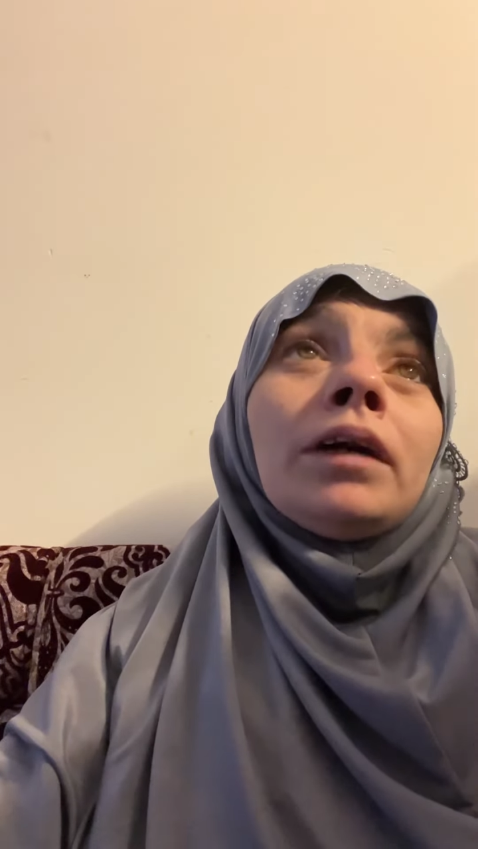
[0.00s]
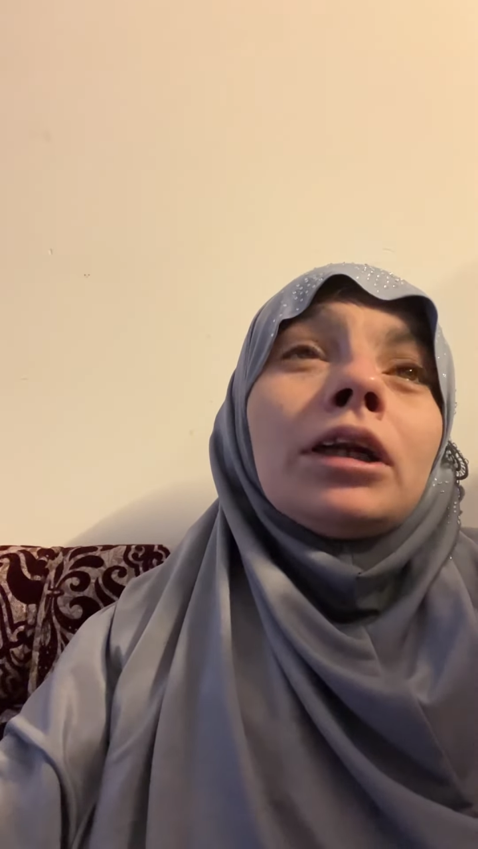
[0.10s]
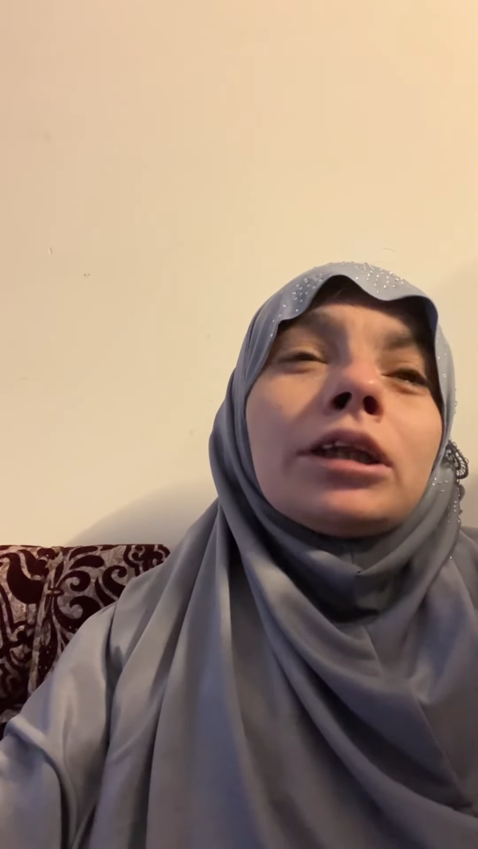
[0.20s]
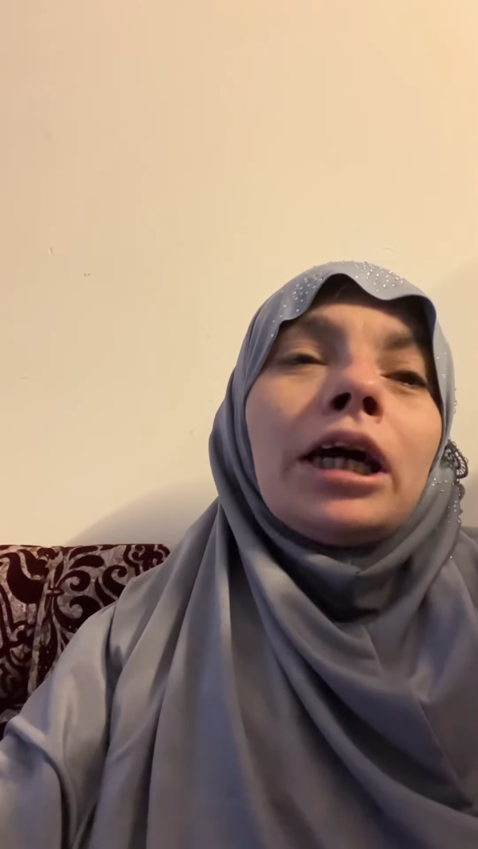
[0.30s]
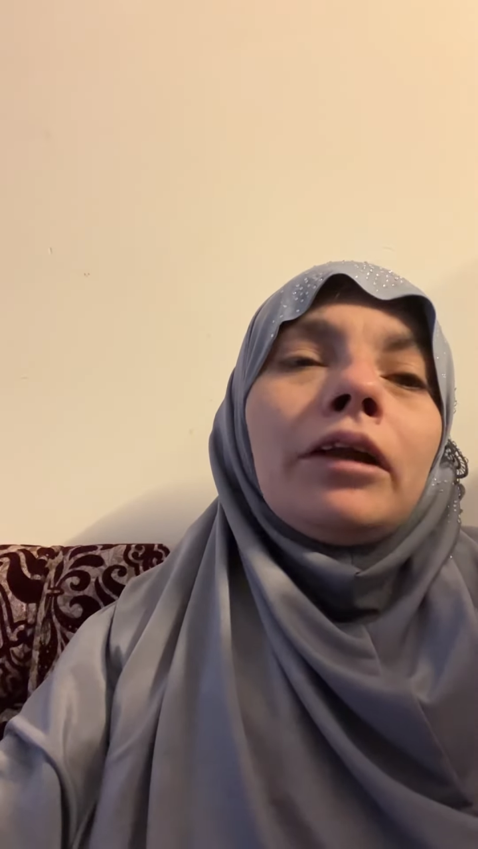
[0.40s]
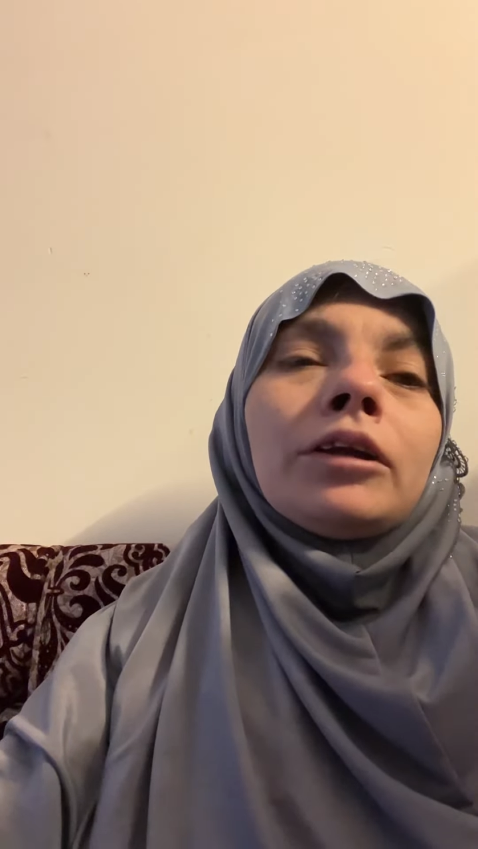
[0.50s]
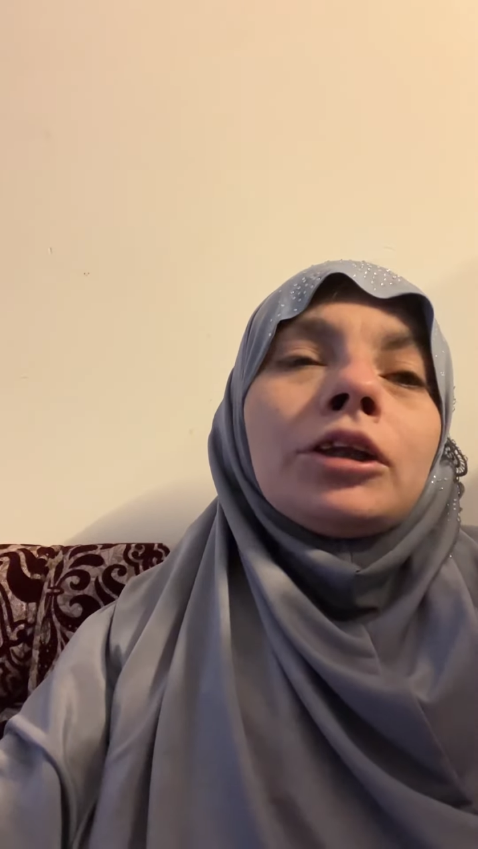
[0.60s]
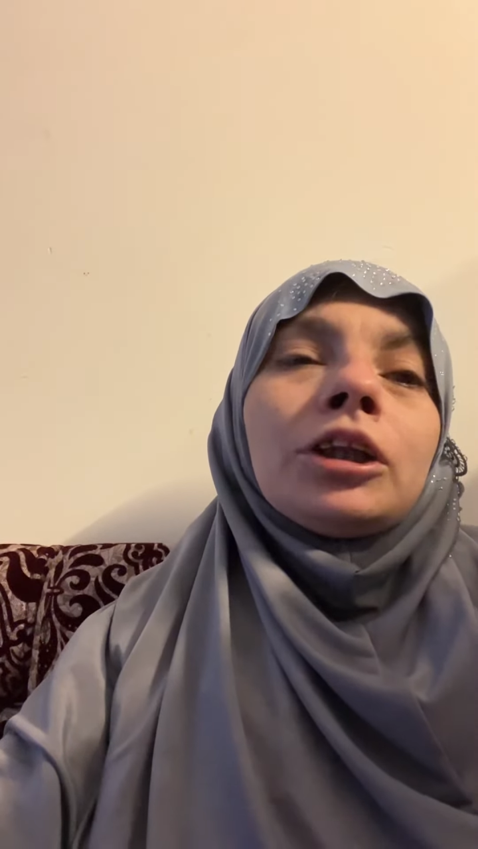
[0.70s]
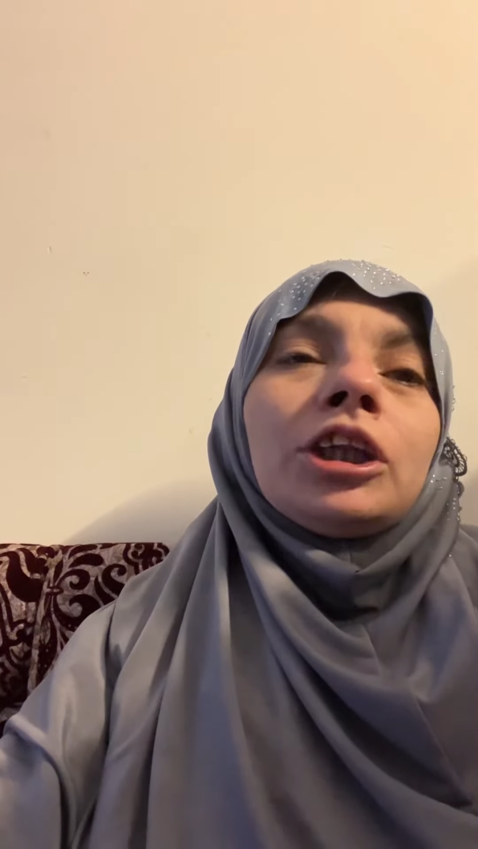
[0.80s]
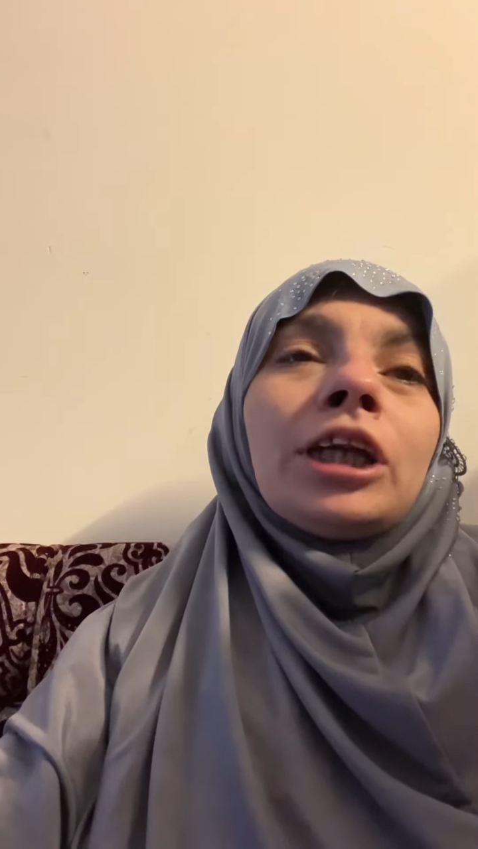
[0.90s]
to take
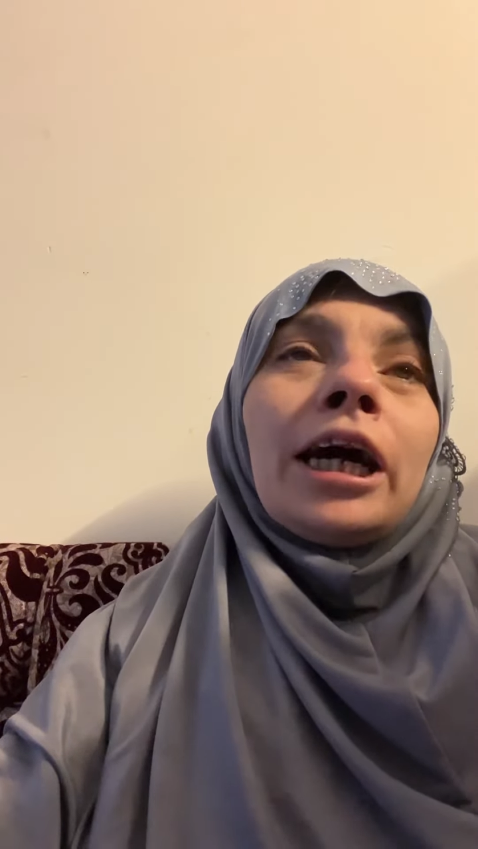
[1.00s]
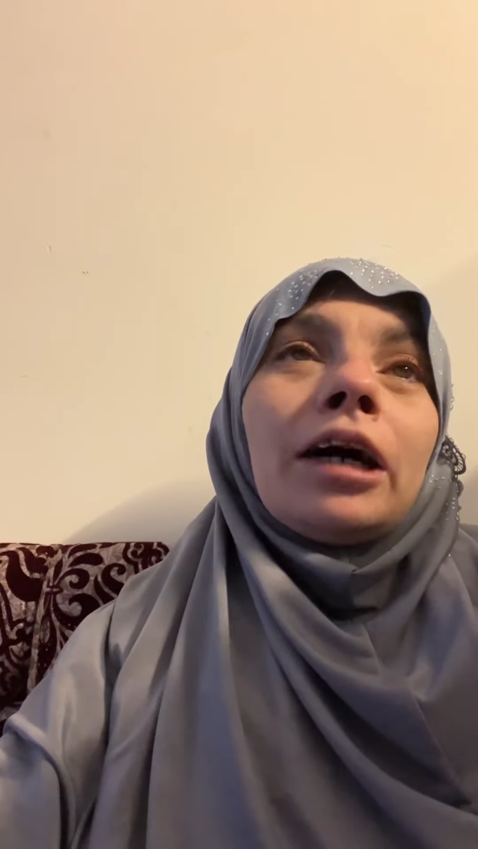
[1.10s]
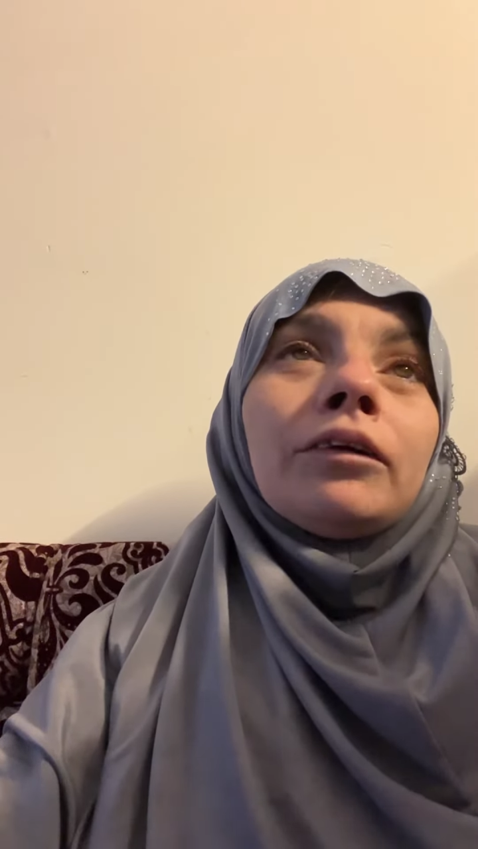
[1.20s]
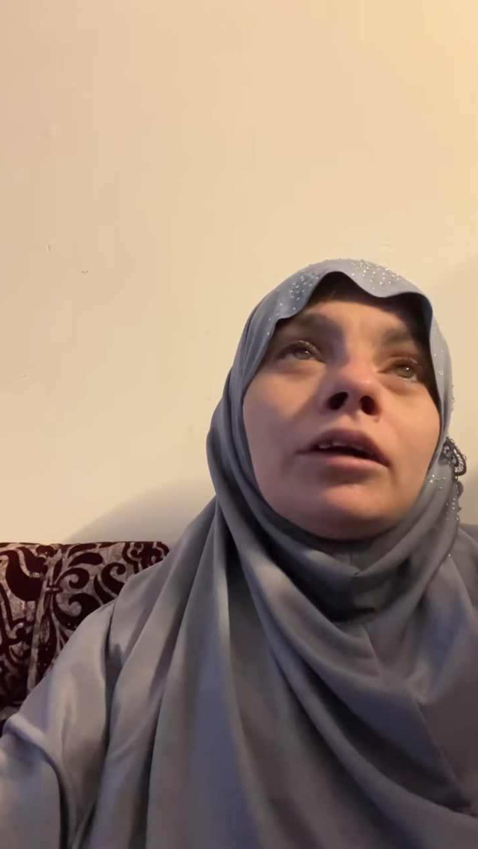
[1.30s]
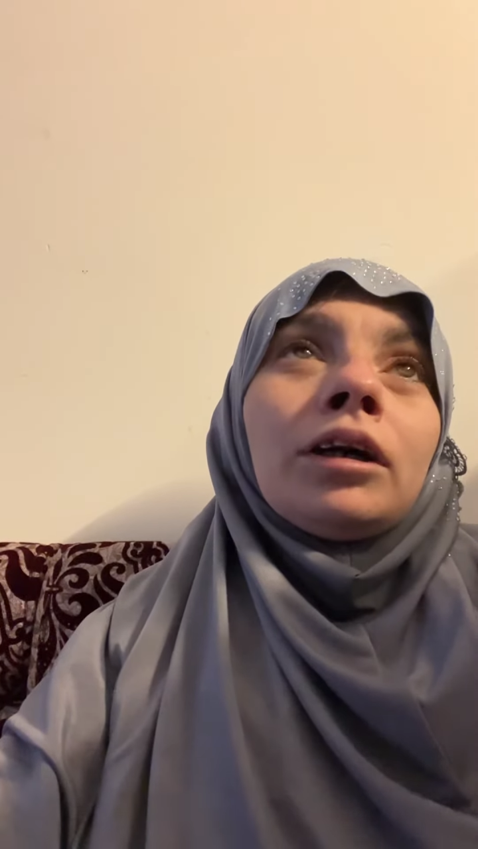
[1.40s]
this down.